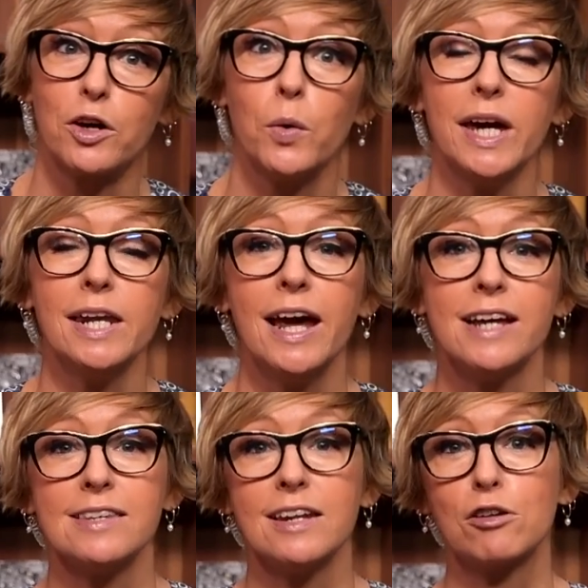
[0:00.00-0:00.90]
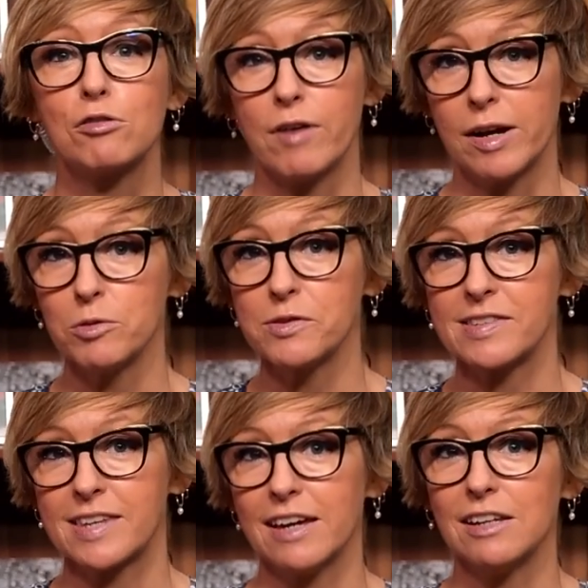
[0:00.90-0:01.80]
The Queen has an incredible
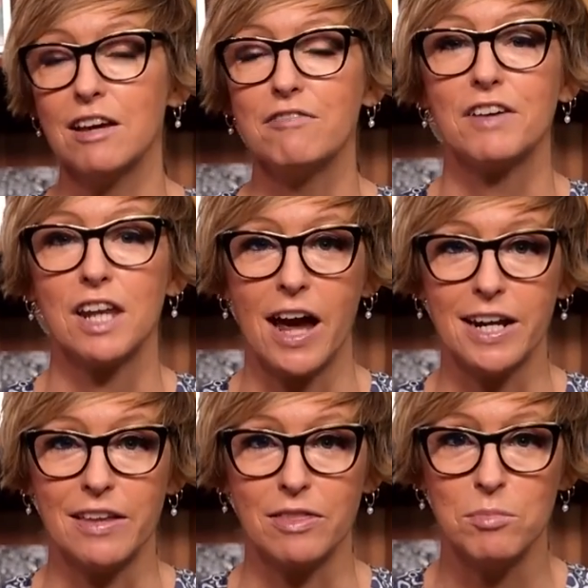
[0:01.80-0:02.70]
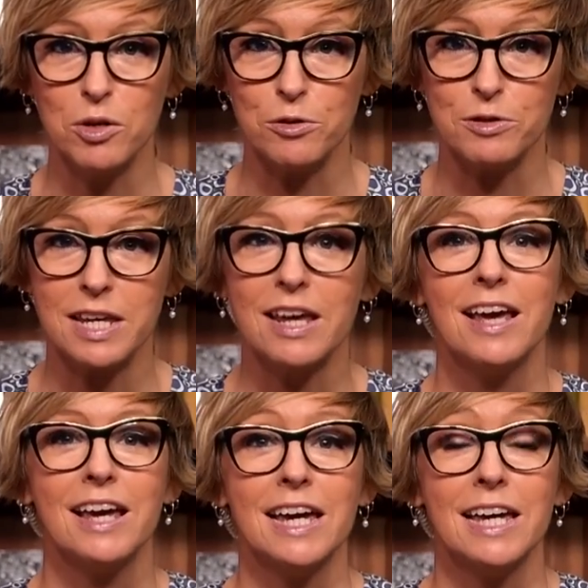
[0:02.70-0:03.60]
skill for lightening the mood.
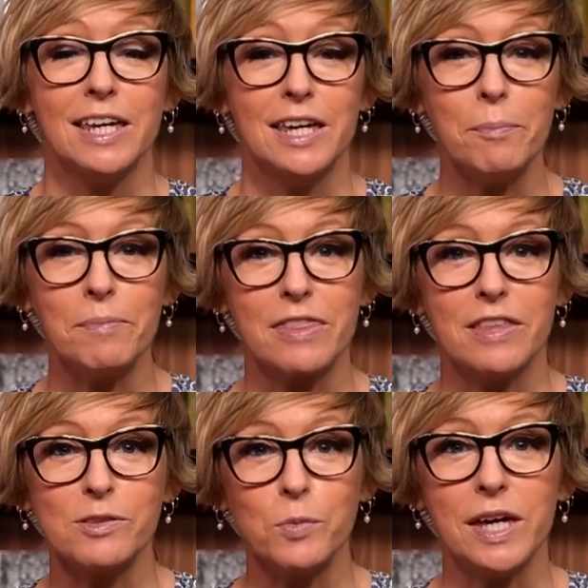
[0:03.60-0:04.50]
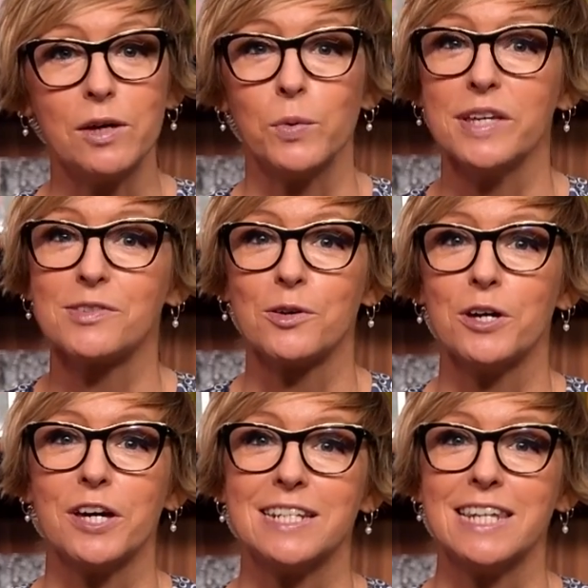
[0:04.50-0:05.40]
Yep, this week we saw
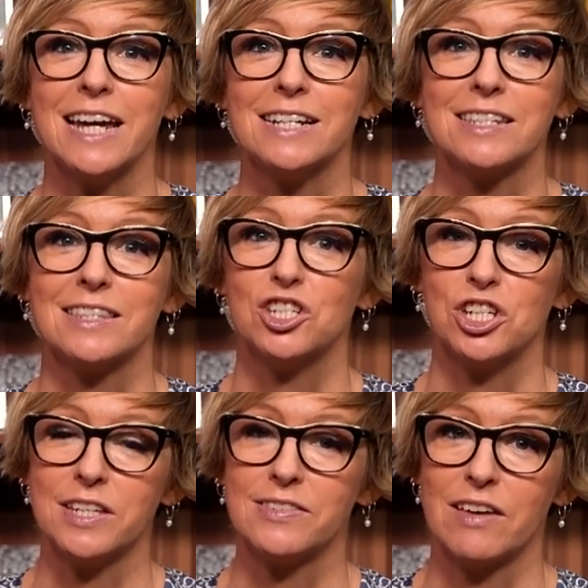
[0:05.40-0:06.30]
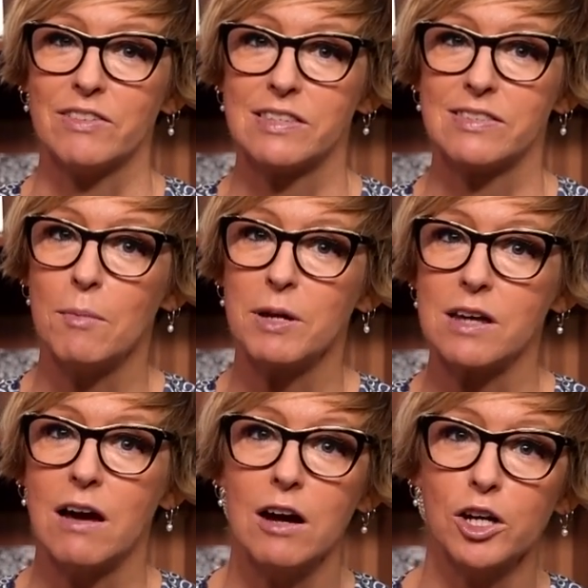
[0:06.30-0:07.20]
her attend the G7 summit,
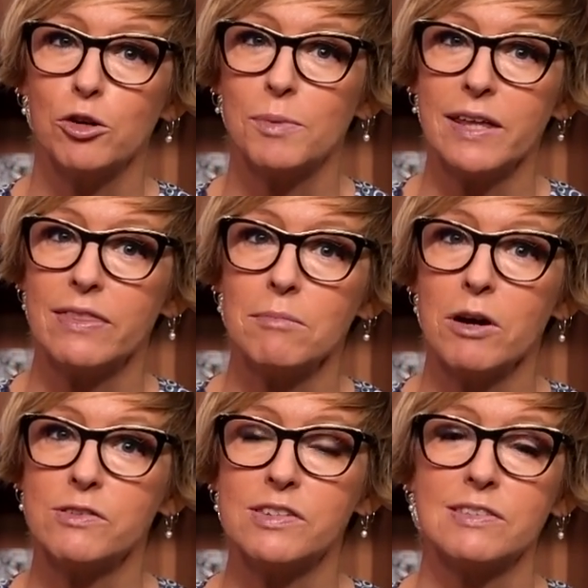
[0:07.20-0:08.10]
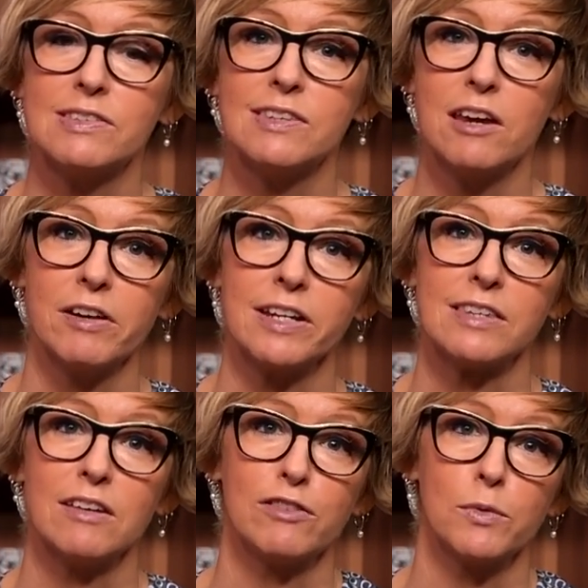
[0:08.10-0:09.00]
arguably the most serious
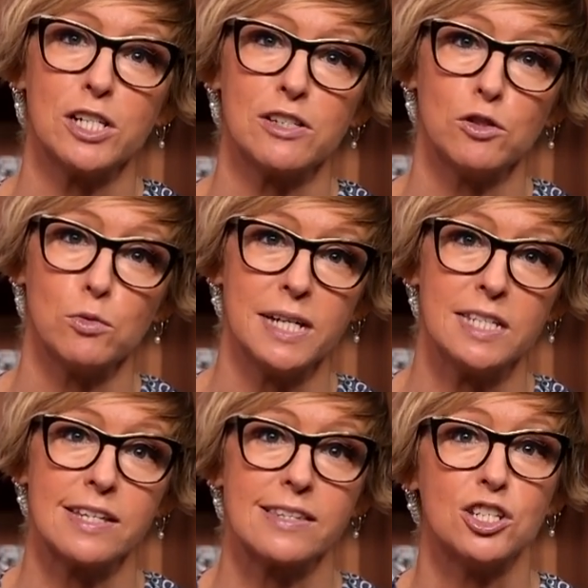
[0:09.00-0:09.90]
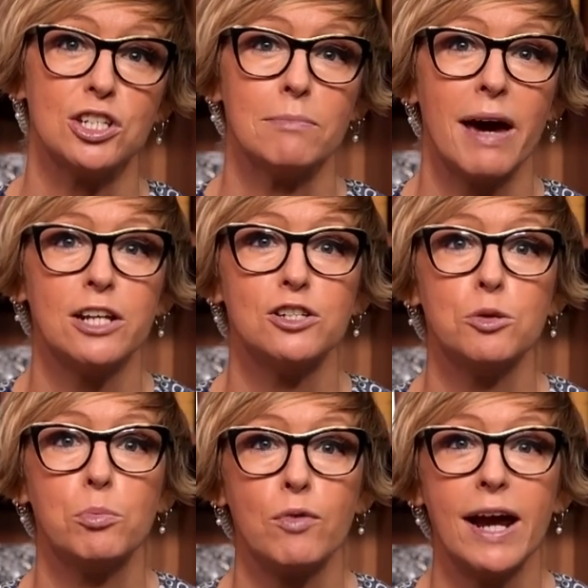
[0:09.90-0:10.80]
and influential all meetings, and she managed
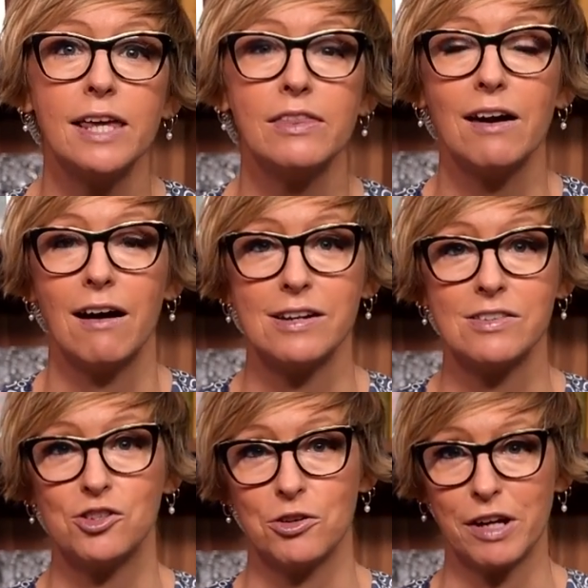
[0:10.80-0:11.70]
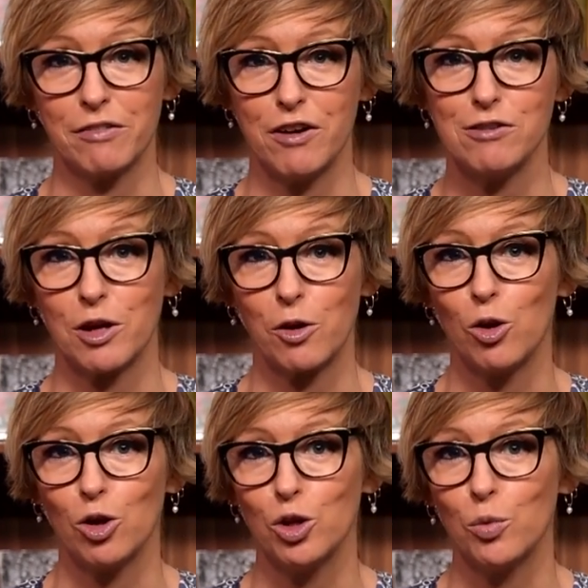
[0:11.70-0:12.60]
to break the ice during a photo
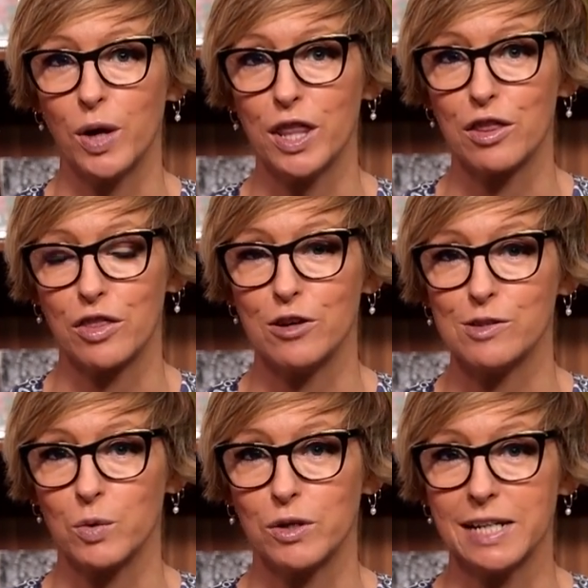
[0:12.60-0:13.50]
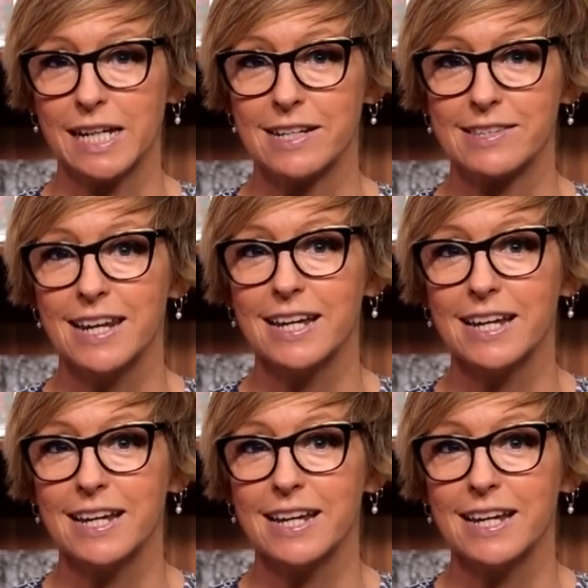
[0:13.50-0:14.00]
call with those world leaders.